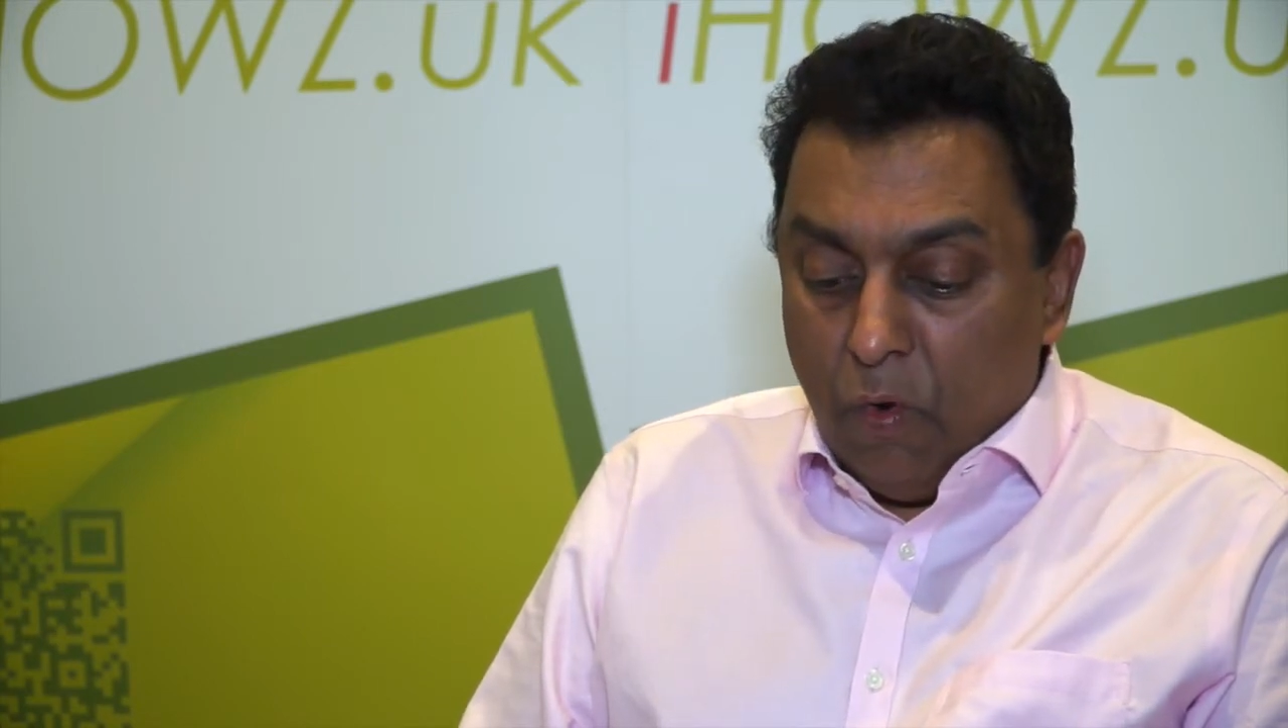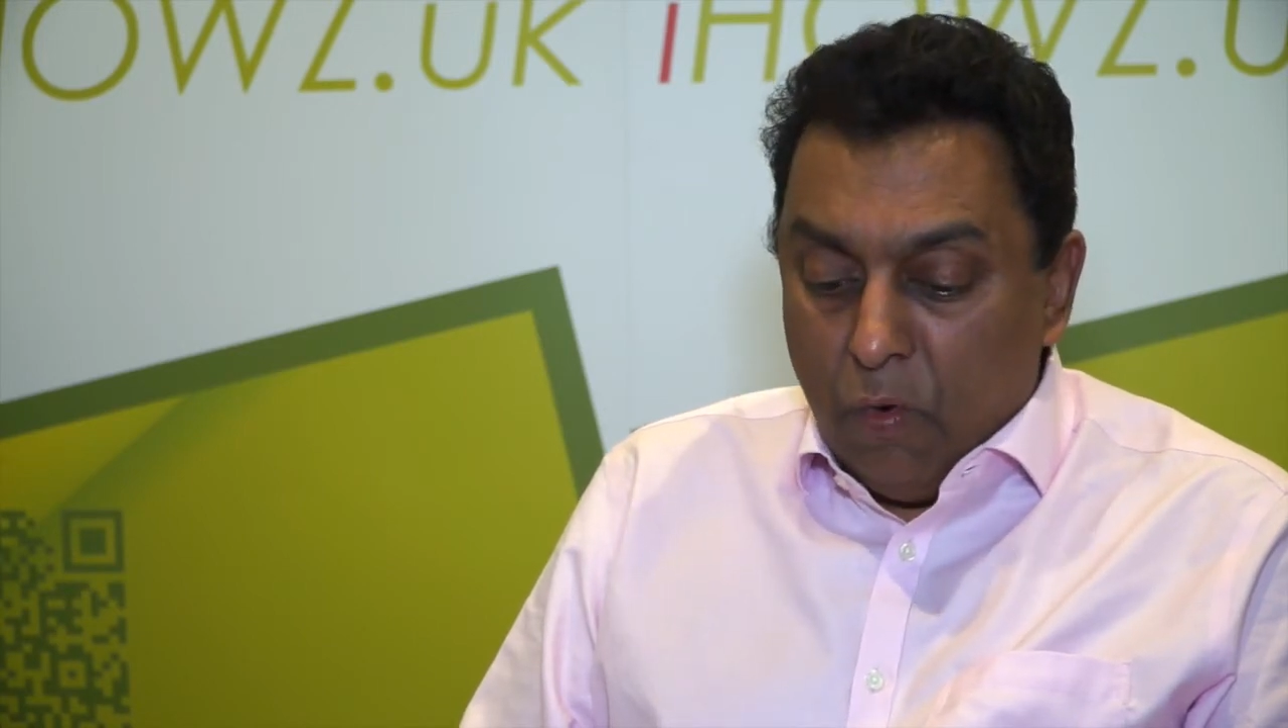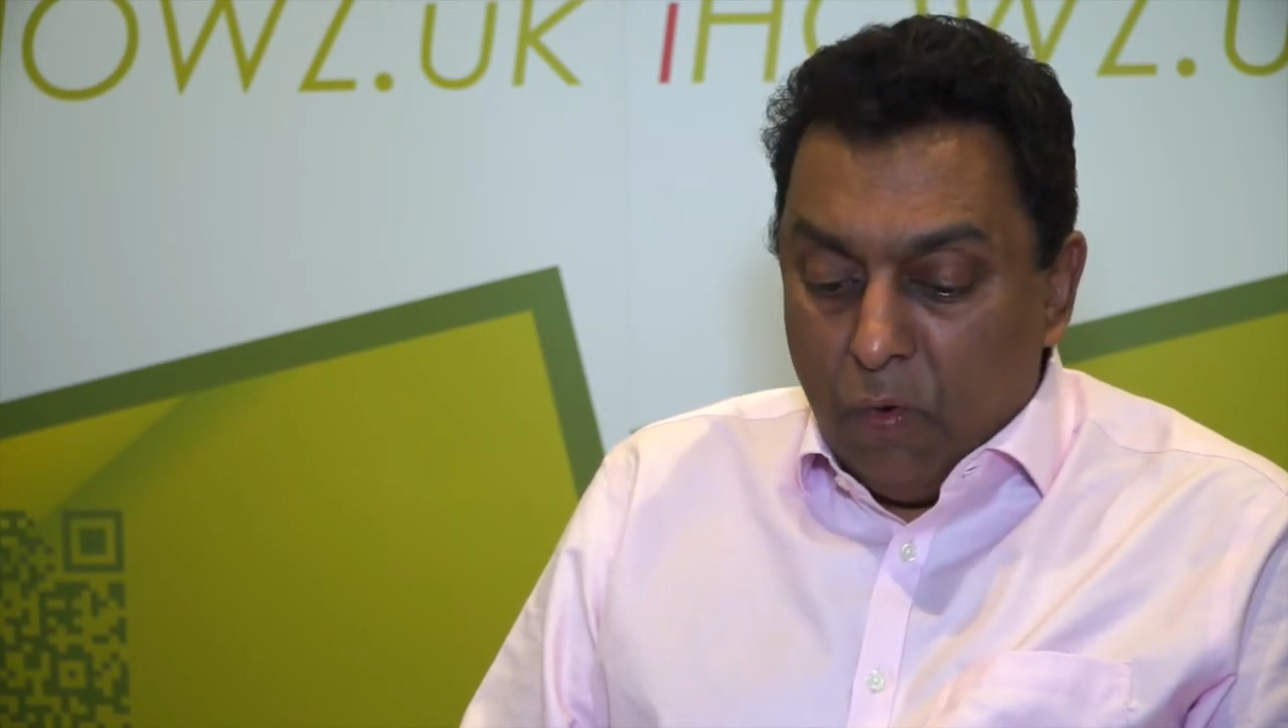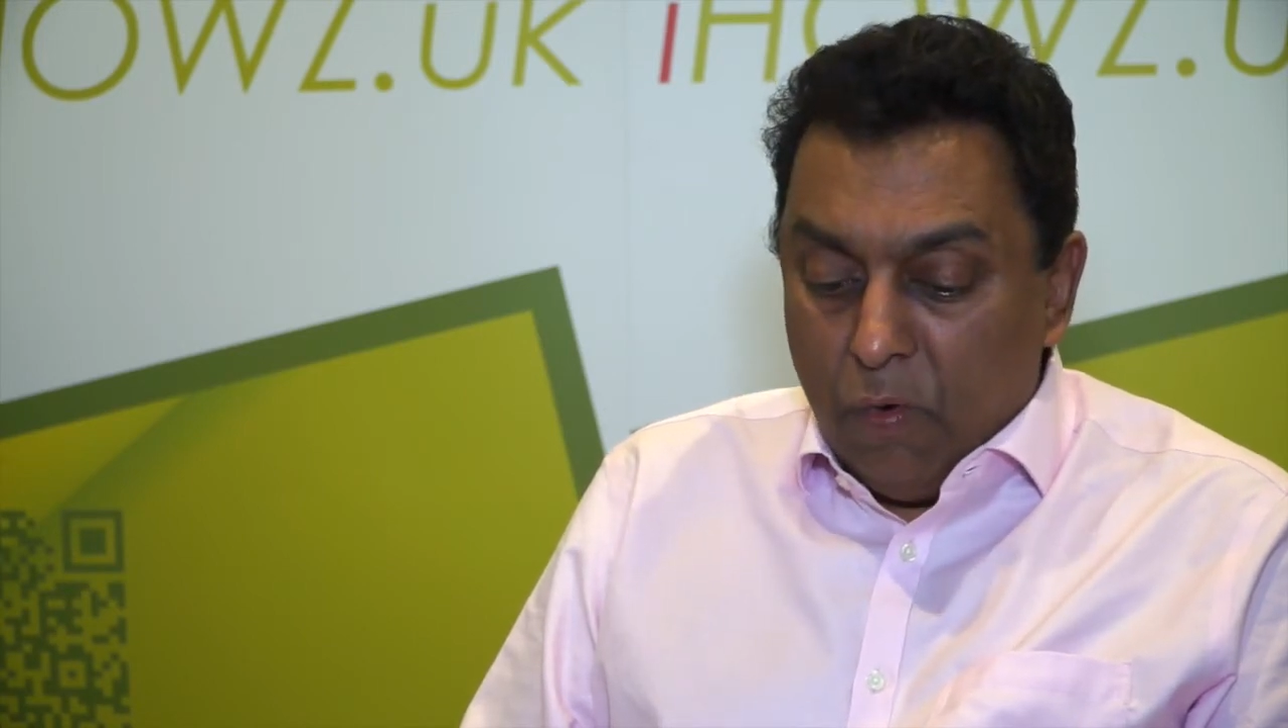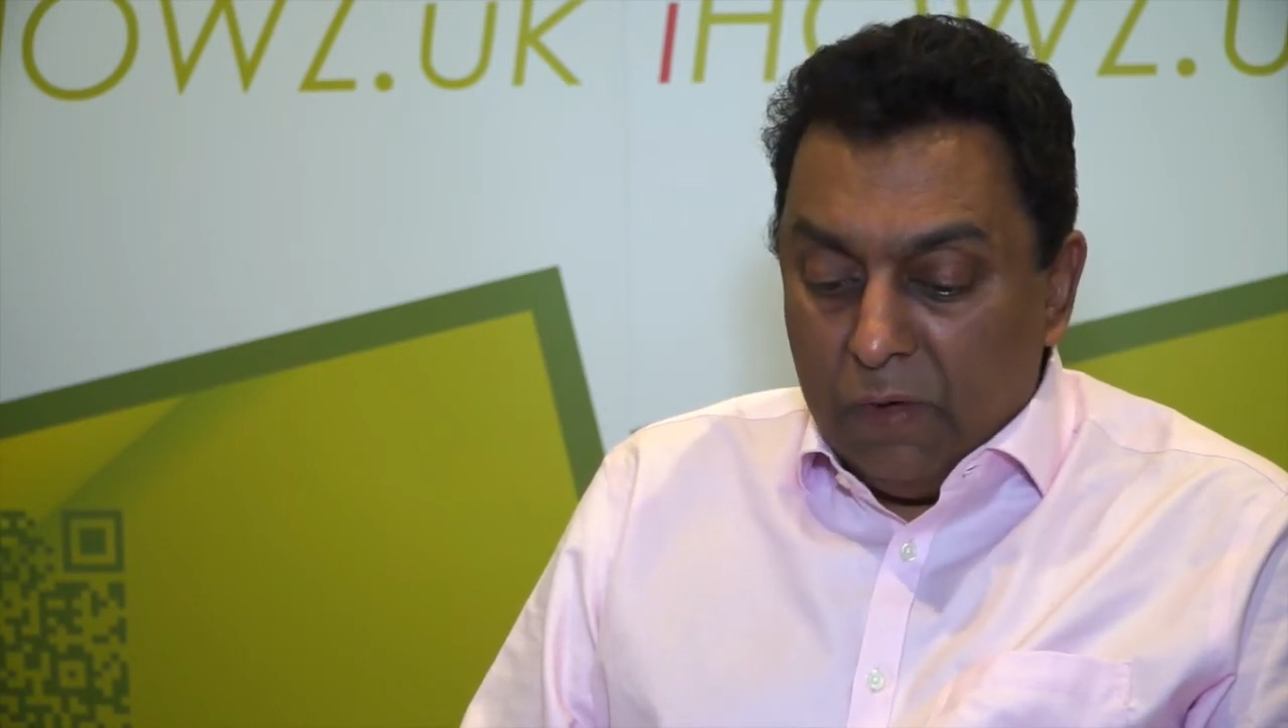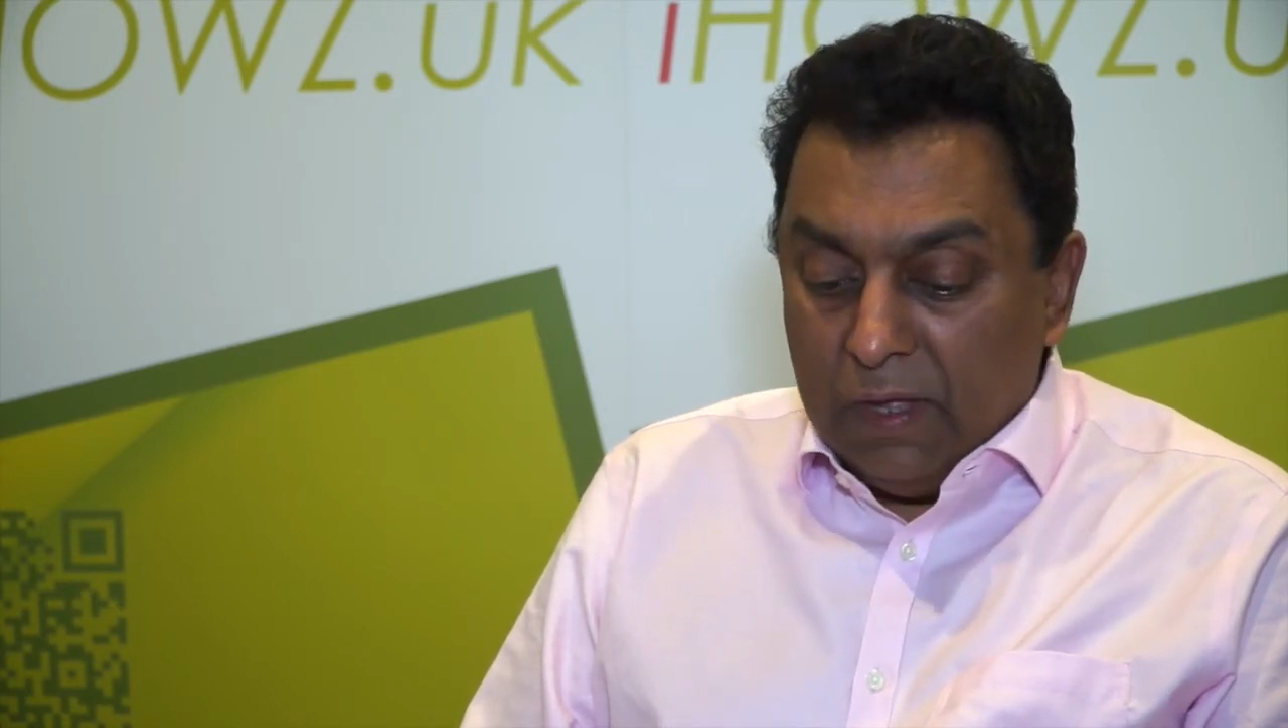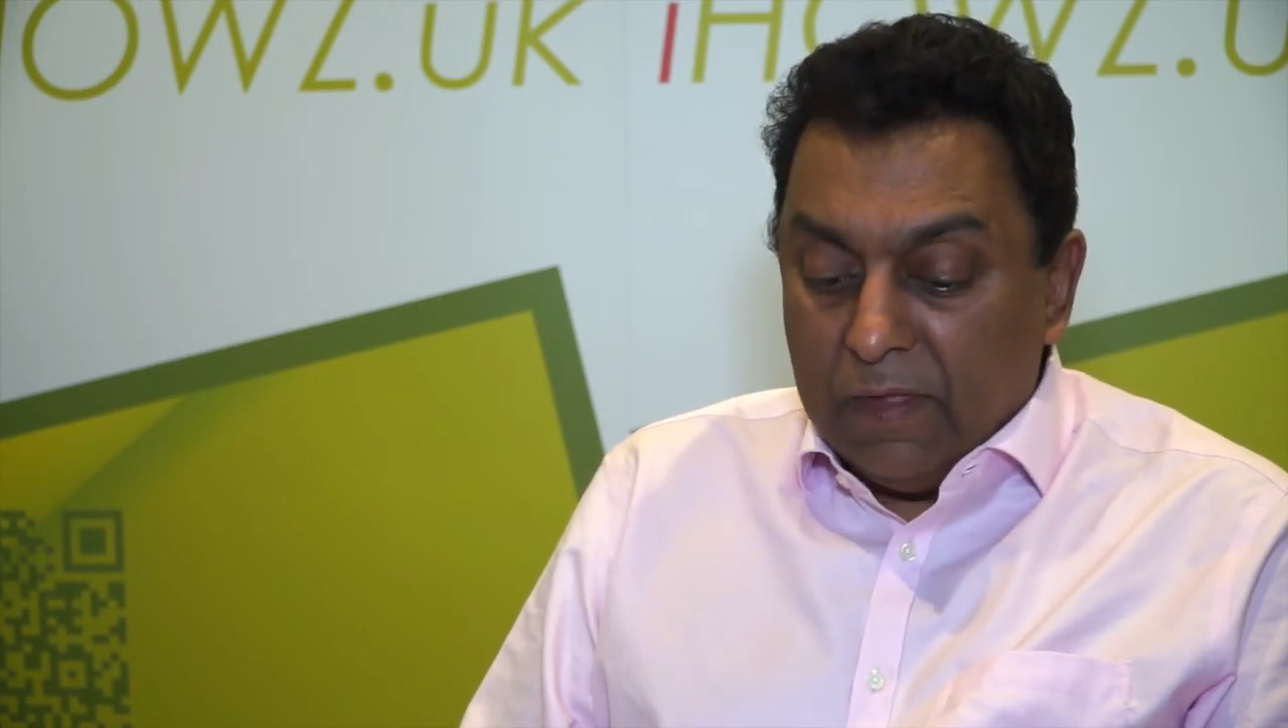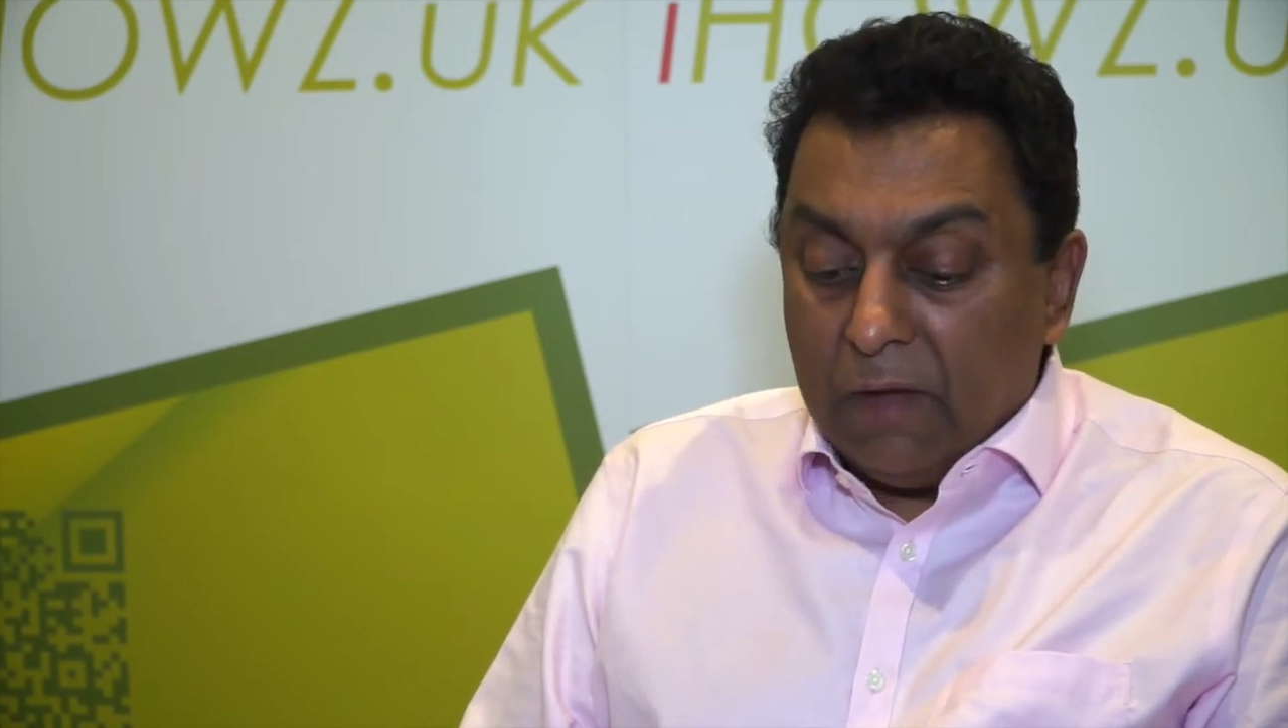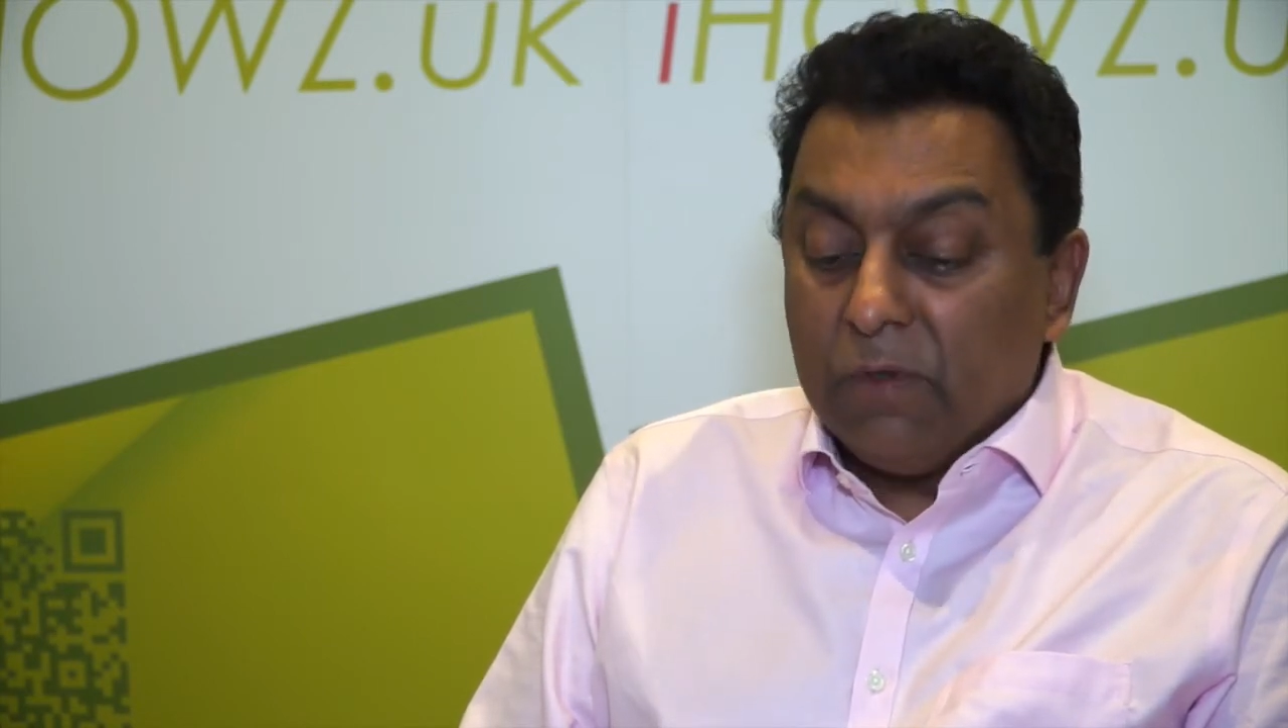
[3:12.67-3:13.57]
or they